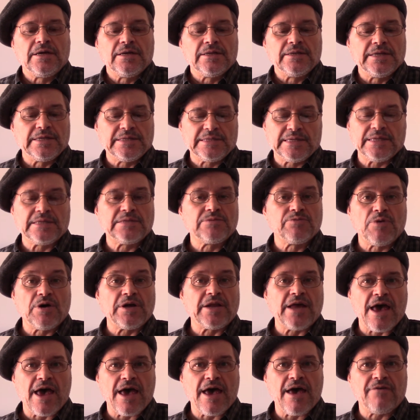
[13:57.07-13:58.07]
is what
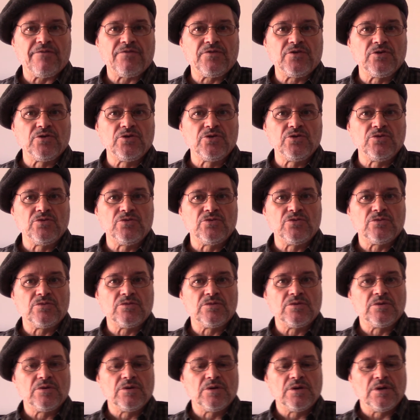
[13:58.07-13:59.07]
I have to do,
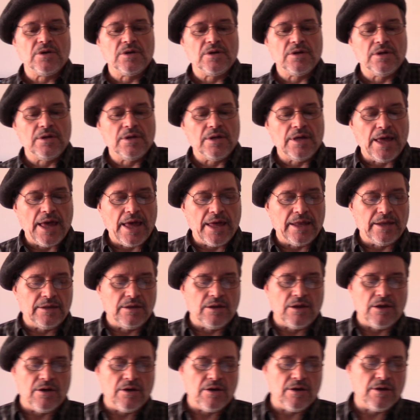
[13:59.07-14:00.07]
and
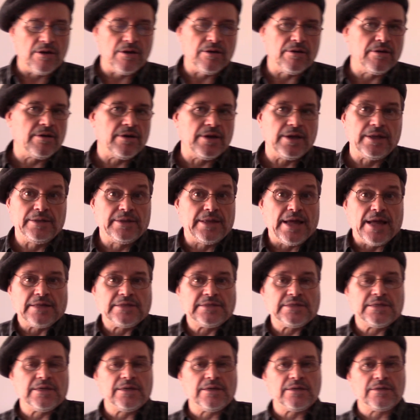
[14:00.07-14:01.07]
that's
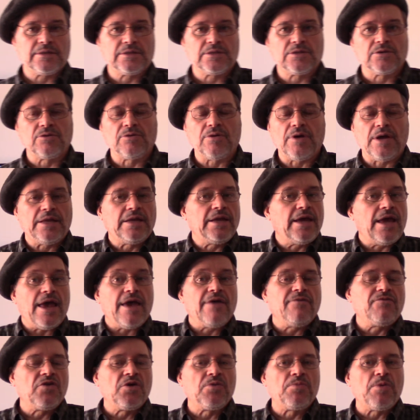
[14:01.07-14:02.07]
it. So, and
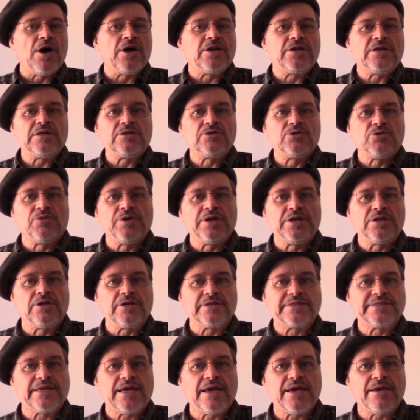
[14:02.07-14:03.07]
everybody doing the
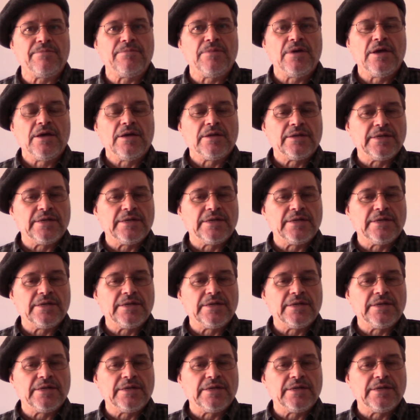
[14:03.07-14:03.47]
same. This